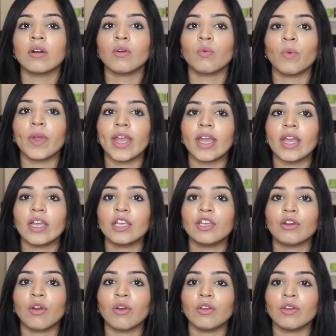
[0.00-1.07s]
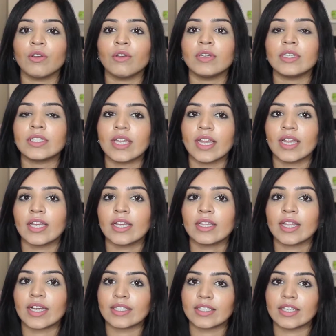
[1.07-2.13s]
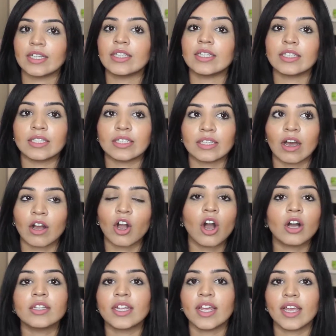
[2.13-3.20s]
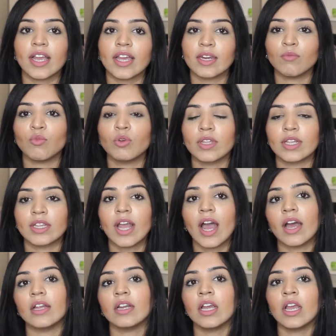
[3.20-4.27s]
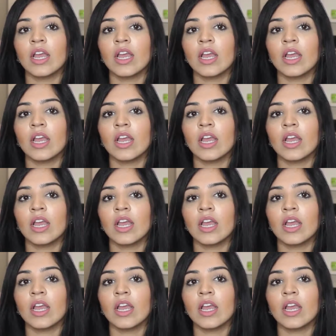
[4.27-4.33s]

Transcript: where you say that's it, this I can't take any more than that.